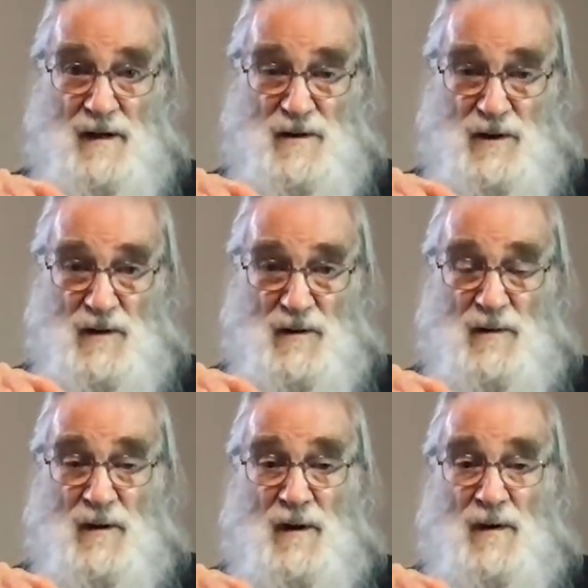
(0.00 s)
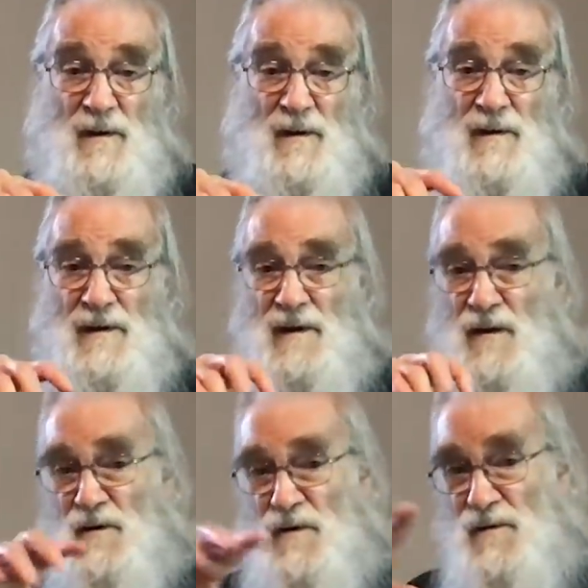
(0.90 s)
Joe, that
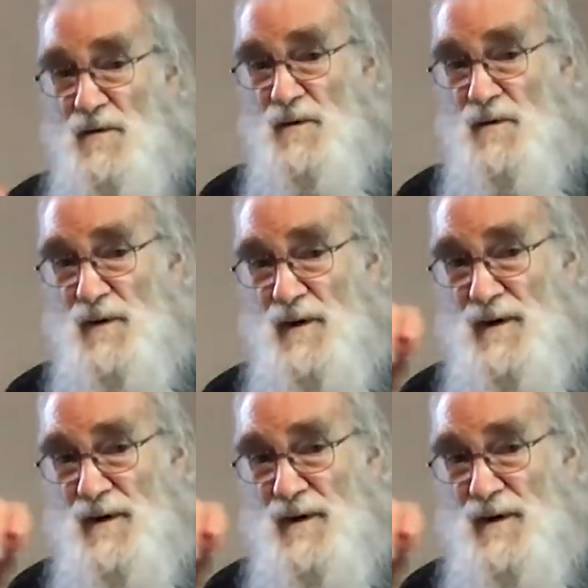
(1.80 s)
goes through